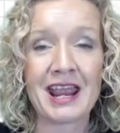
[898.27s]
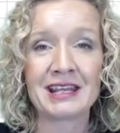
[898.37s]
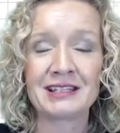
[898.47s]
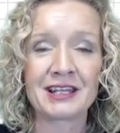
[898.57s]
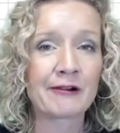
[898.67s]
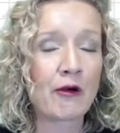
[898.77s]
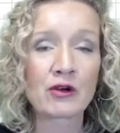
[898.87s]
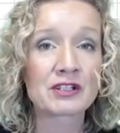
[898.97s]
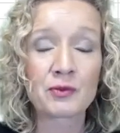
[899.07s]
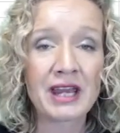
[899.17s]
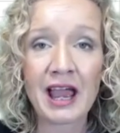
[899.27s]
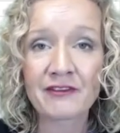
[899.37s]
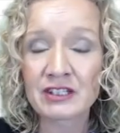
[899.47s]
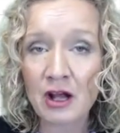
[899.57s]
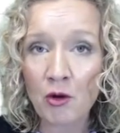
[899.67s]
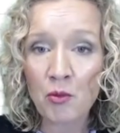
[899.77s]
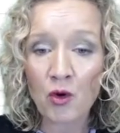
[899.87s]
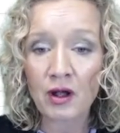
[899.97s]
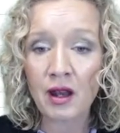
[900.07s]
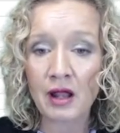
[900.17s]
a 0 because we have no
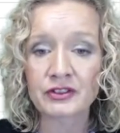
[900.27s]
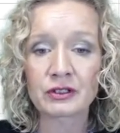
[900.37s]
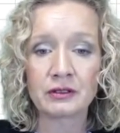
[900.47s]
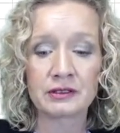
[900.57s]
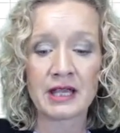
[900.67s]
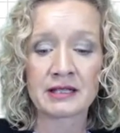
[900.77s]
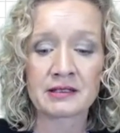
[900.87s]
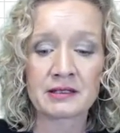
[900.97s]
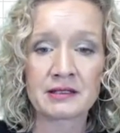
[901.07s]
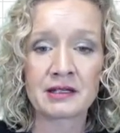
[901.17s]
more logical tests